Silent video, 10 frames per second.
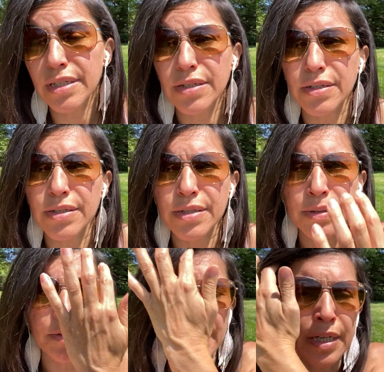years,
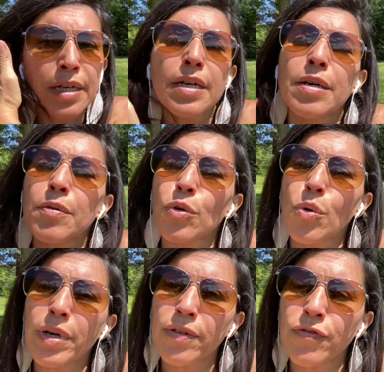
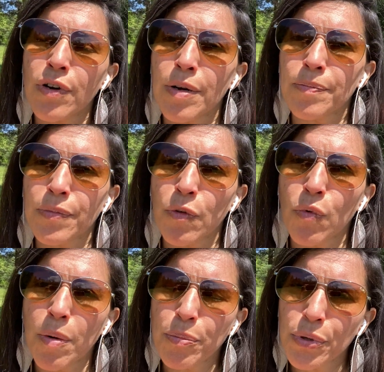going from
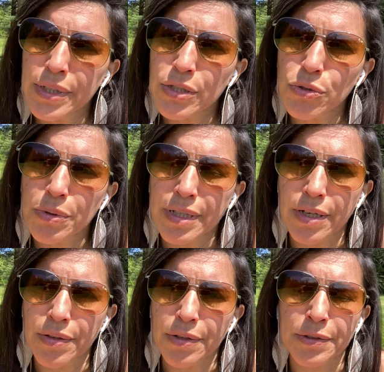one point to
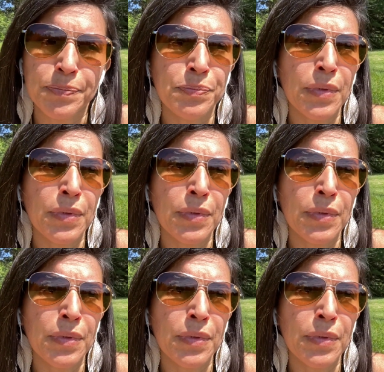another,